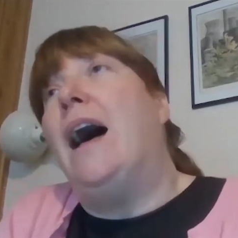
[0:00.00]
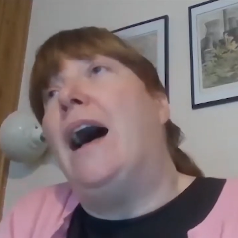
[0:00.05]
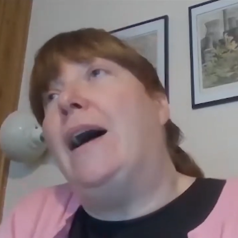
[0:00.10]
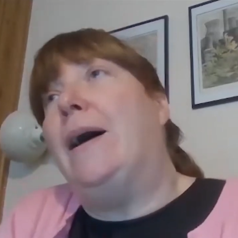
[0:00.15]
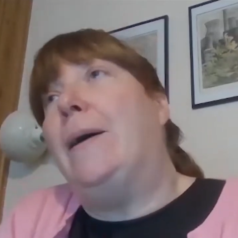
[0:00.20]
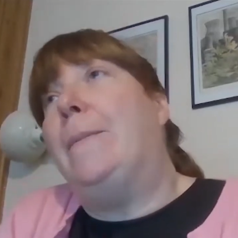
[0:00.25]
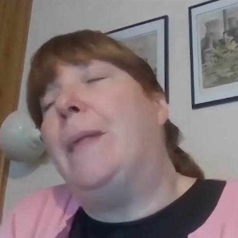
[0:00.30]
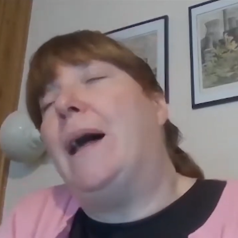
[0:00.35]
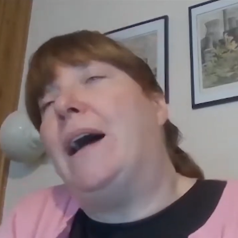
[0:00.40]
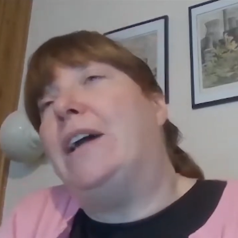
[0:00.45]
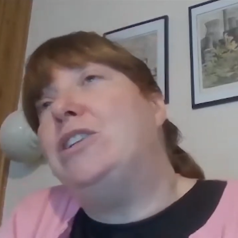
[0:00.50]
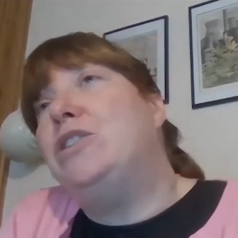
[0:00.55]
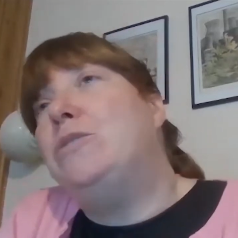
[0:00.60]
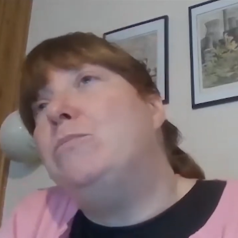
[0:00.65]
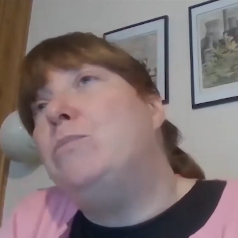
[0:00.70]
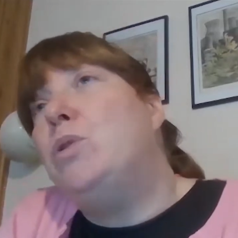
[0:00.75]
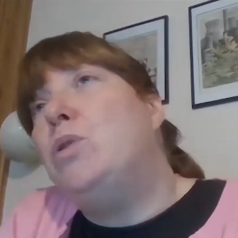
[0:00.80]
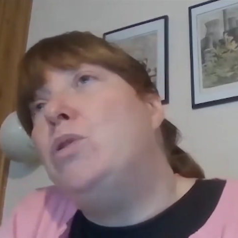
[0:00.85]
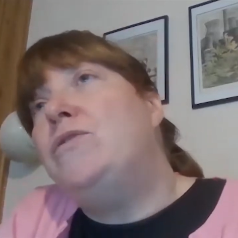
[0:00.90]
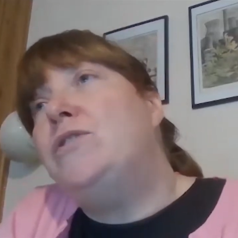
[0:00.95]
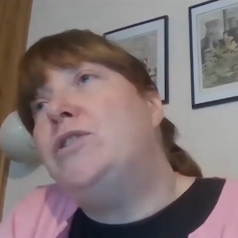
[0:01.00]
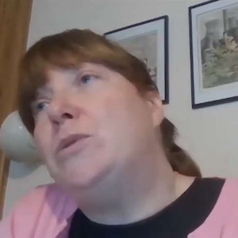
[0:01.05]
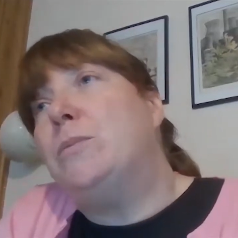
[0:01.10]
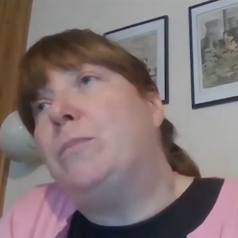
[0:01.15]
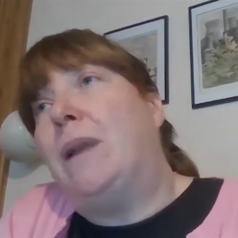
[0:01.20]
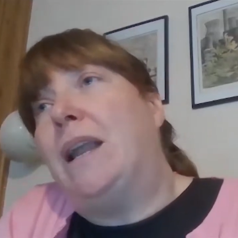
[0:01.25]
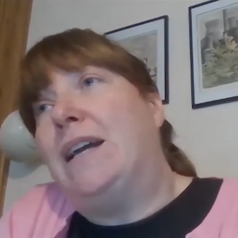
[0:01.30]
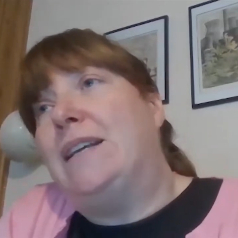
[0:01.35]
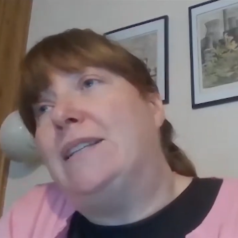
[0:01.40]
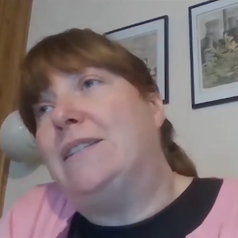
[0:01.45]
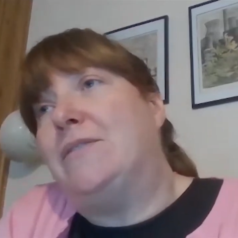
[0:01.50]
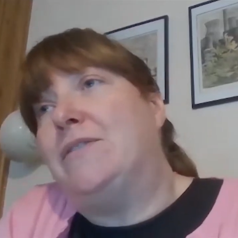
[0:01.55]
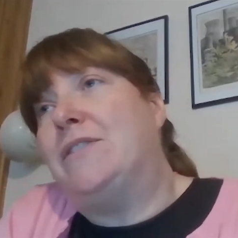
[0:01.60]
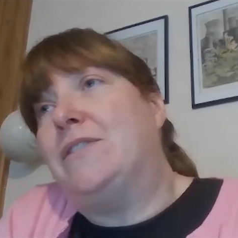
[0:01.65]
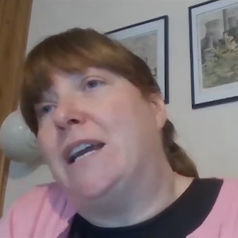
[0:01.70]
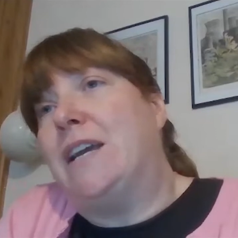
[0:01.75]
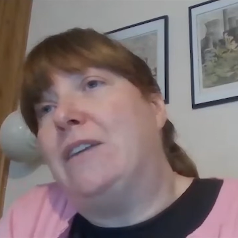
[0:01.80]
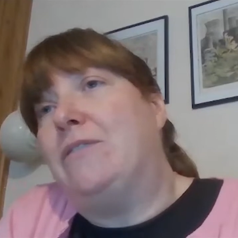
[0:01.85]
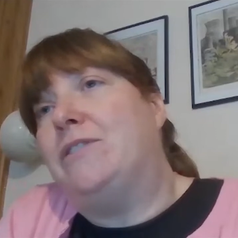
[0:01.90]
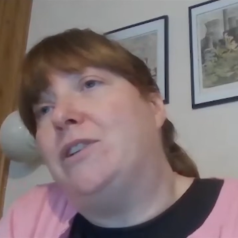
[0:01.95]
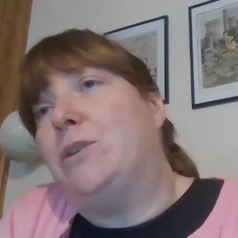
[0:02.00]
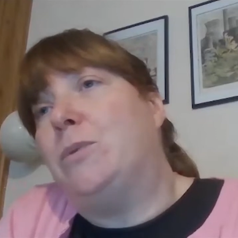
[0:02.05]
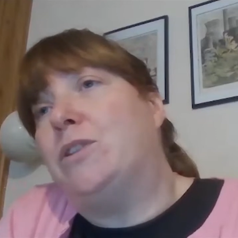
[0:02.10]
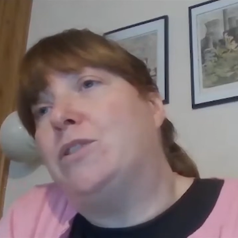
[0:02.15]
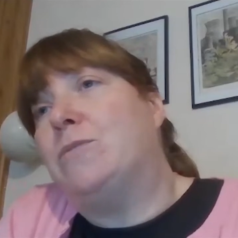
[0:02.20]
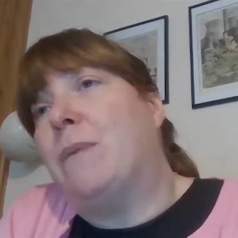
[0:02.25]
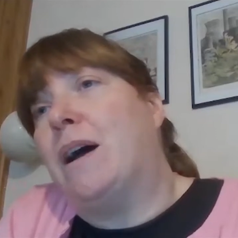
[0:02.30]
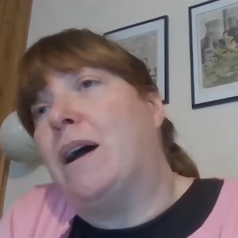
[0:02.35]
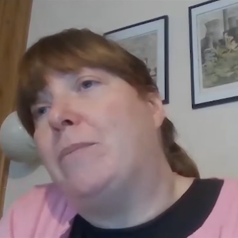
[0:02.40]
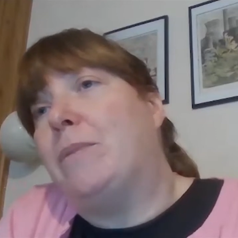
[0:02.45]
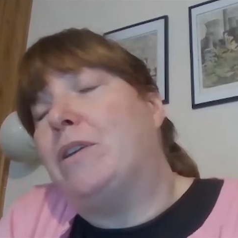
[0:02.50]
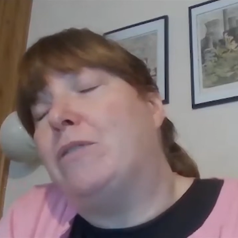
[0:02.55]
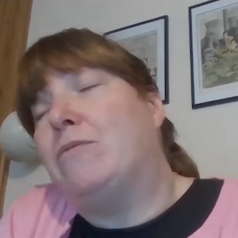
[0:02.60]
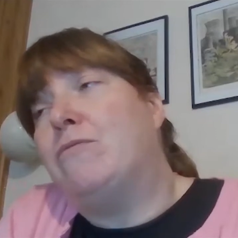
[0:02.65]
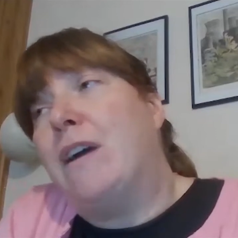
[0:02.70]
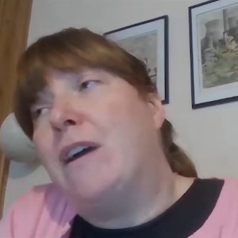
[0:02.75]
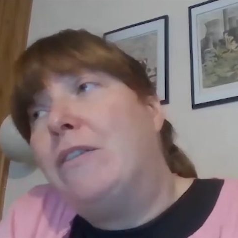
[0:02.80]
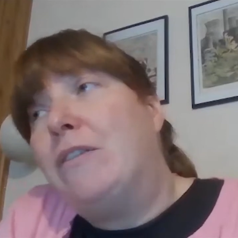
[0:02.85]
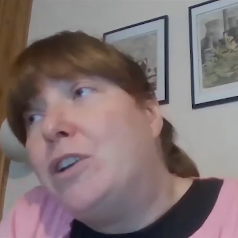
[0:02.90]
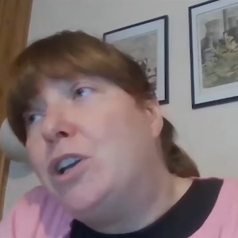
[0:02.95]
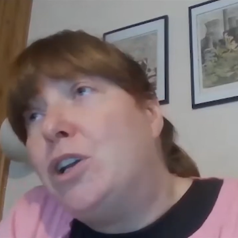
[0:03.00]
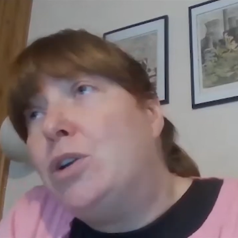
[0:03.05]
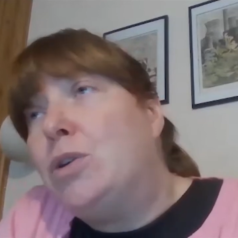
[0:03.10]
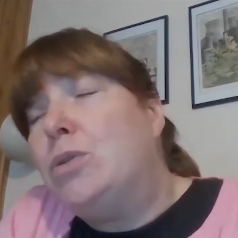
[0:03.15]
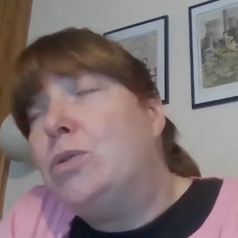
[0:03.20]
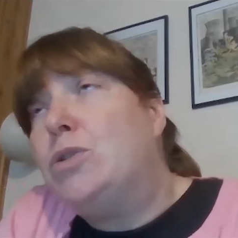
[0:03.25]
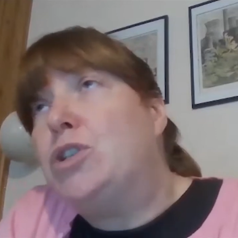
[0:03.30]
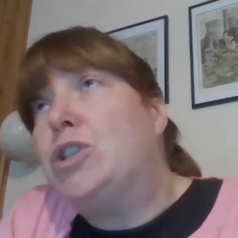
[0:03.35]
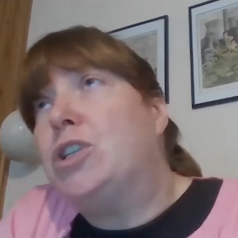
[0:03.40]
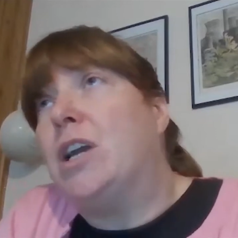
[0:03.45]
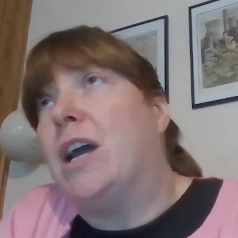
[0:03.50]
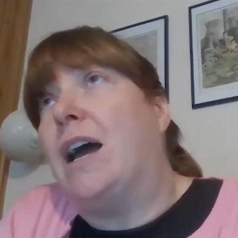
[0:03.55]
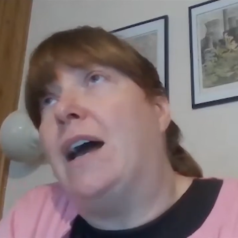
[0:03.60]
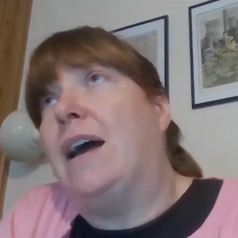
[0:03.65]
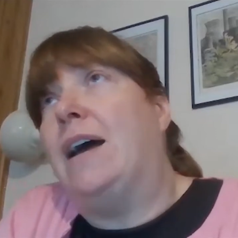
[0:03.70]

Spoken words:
and you move to a place of safety, which might be a refuge,